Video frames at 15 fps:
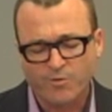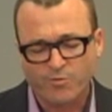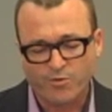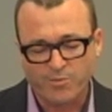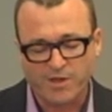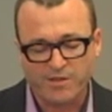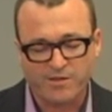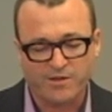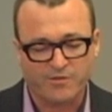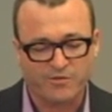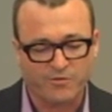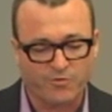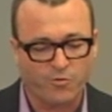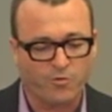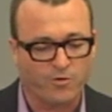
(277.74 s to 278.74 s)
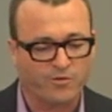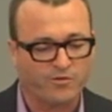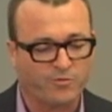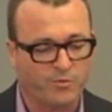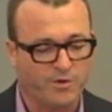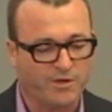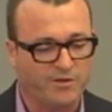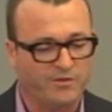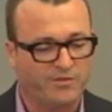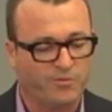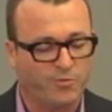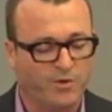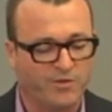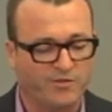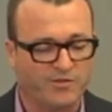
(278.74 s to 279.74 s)
Prometheus, of course, was,
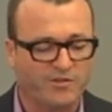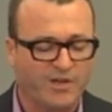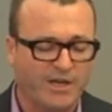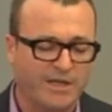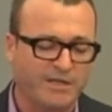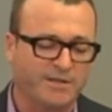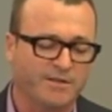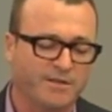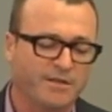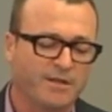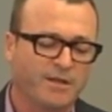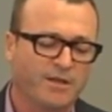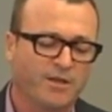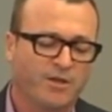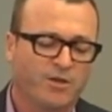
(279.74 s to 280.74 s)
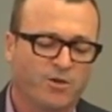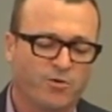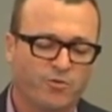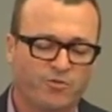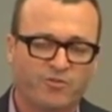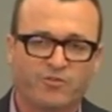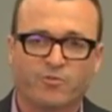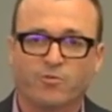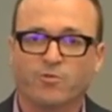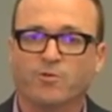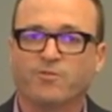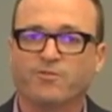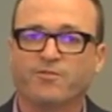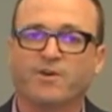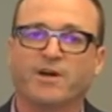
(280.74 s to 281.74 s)
was a titan who
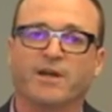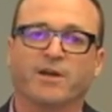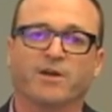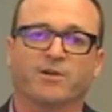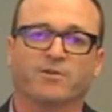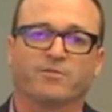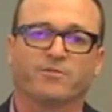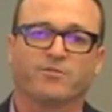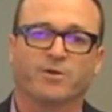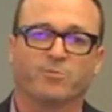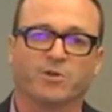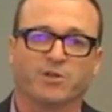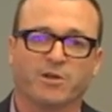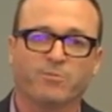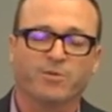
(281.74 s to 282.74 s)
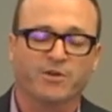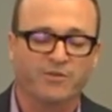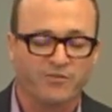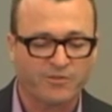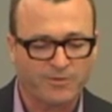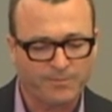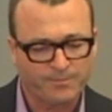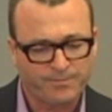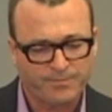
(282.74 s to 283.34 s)
stole fire from Olympus